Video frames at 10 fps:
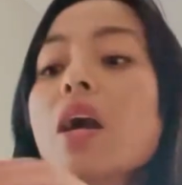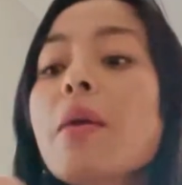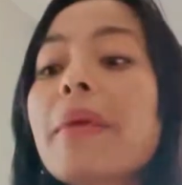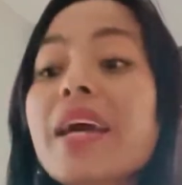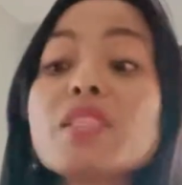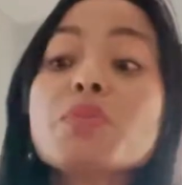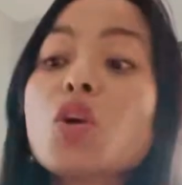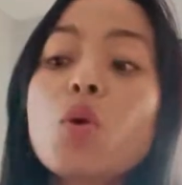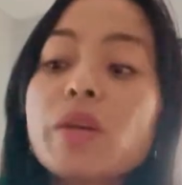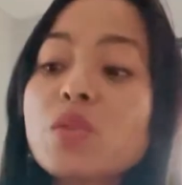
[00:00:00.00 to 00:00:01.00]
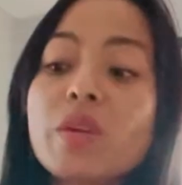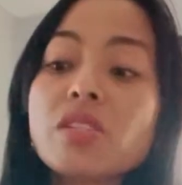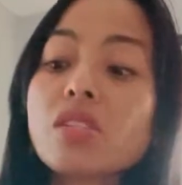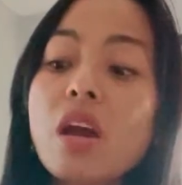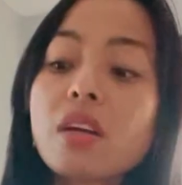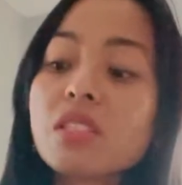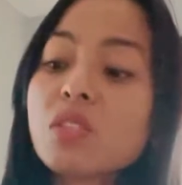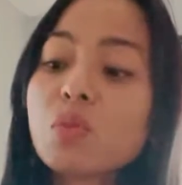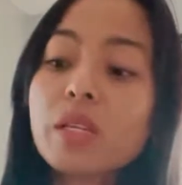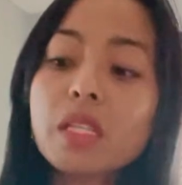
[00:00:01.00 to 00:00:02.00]
My husband always wears
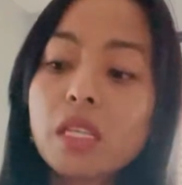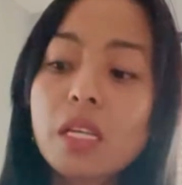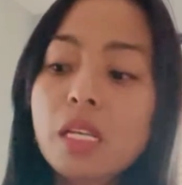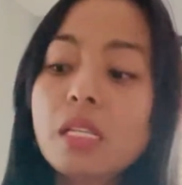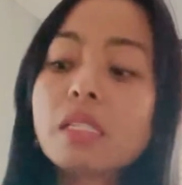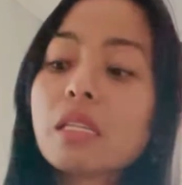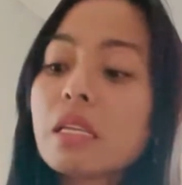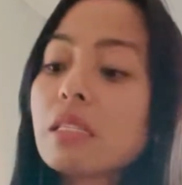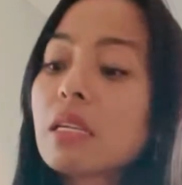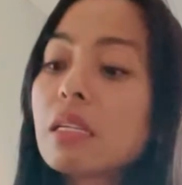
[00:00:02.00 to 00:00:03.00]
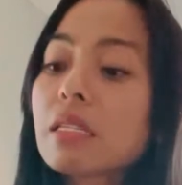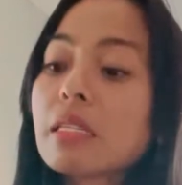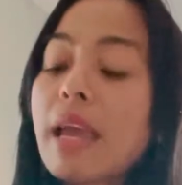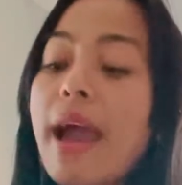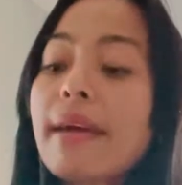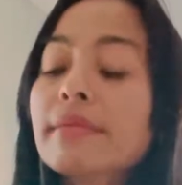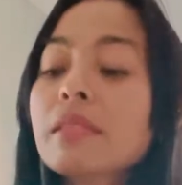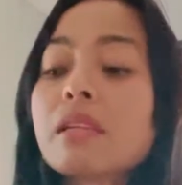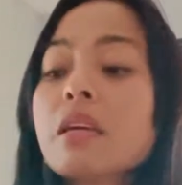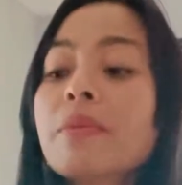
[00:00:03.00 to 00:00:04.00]
socks with his Kiziks
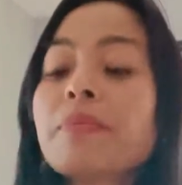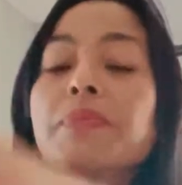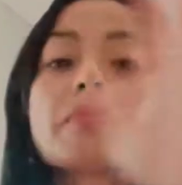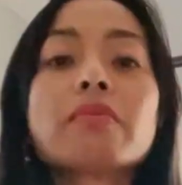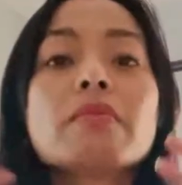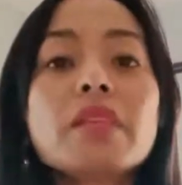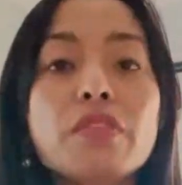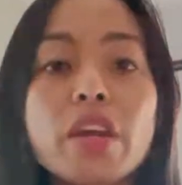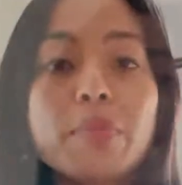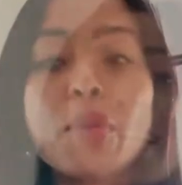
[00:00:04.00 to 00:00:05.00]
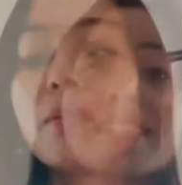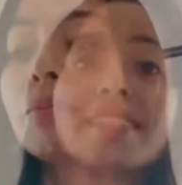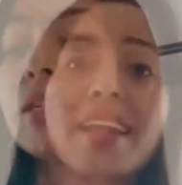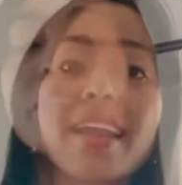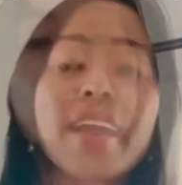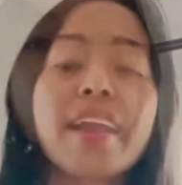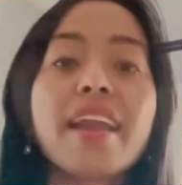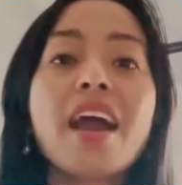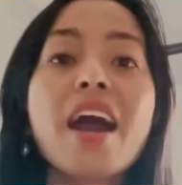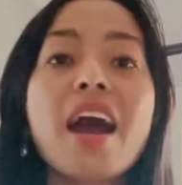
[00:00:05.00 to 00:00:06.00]
and never had a problem. Next
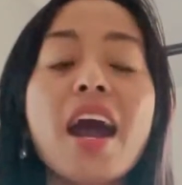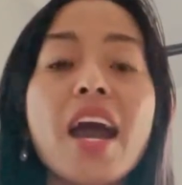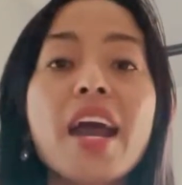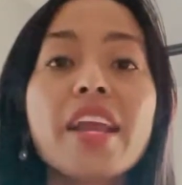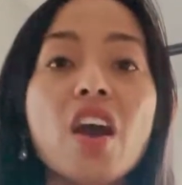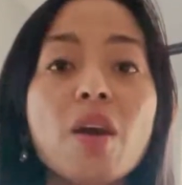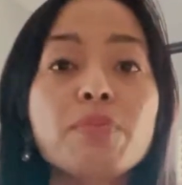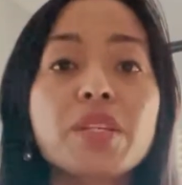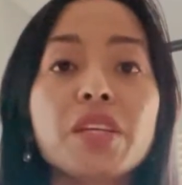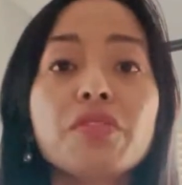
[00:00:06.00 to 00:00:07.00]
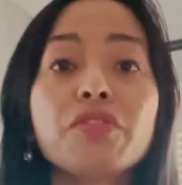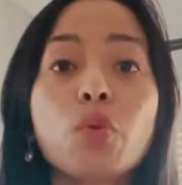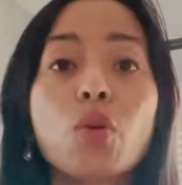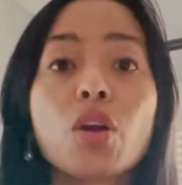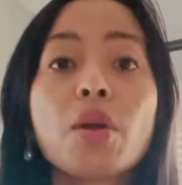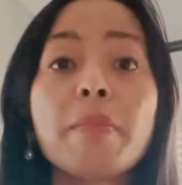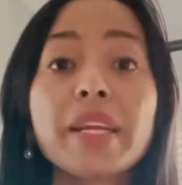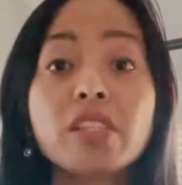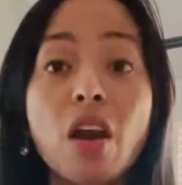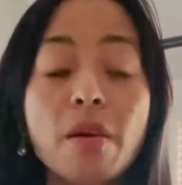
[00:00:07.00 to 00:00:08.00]
day, I opted for
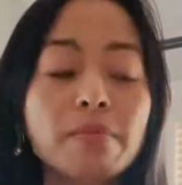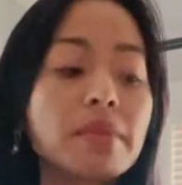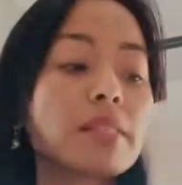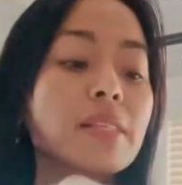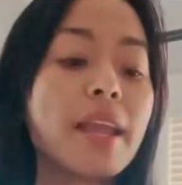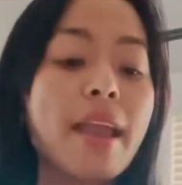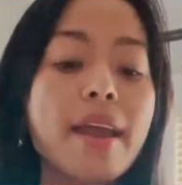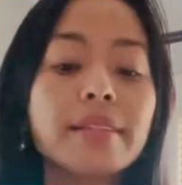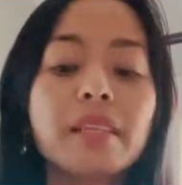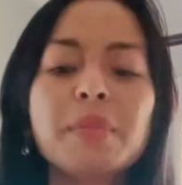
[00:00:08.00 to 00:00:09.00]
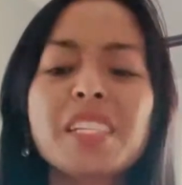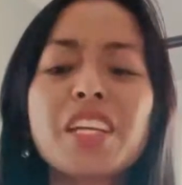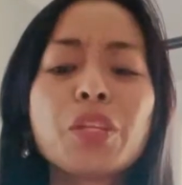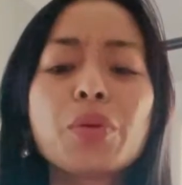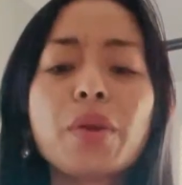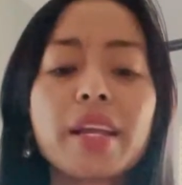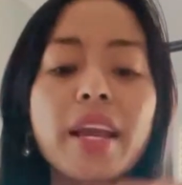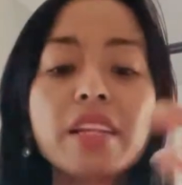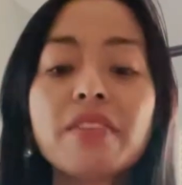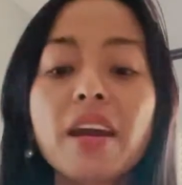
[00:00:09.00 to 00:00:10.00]
my Toms. And let me tell you, I
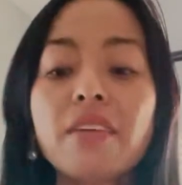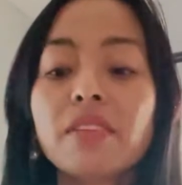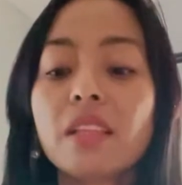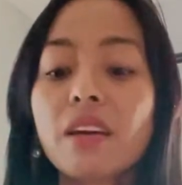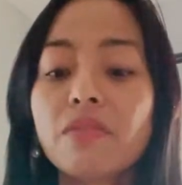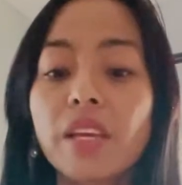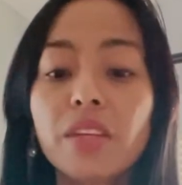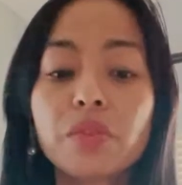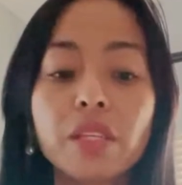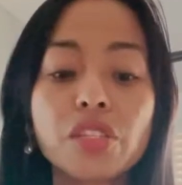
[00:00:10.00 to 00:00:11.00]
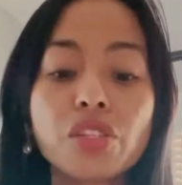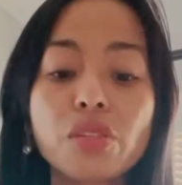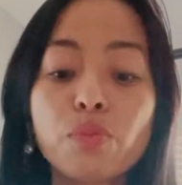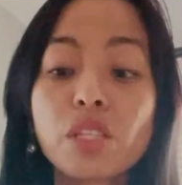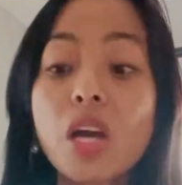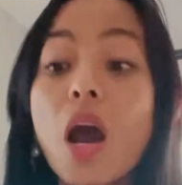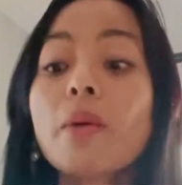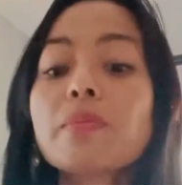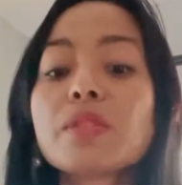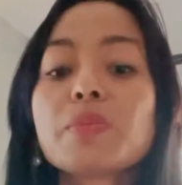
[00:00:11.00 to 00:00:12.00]
kind of have a love-hate relationship with
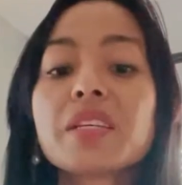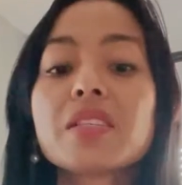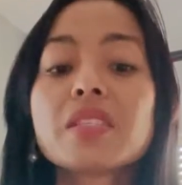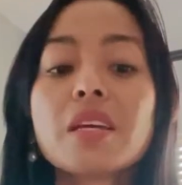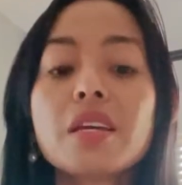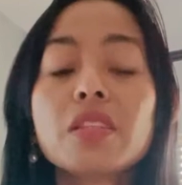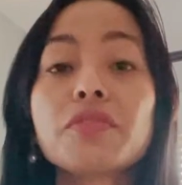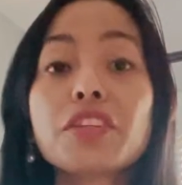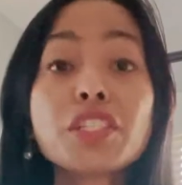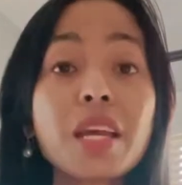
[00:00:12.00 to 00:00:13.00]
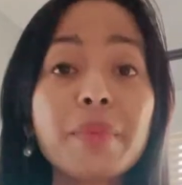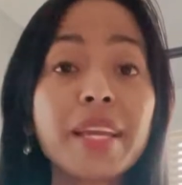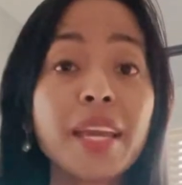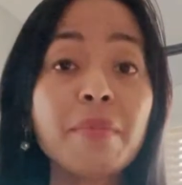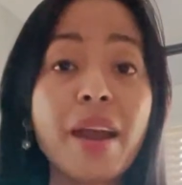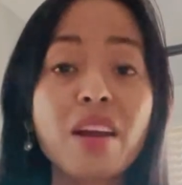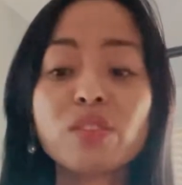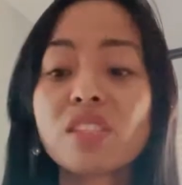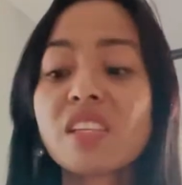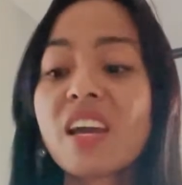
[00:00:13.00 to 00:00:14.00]
Toms, because the first time it came out,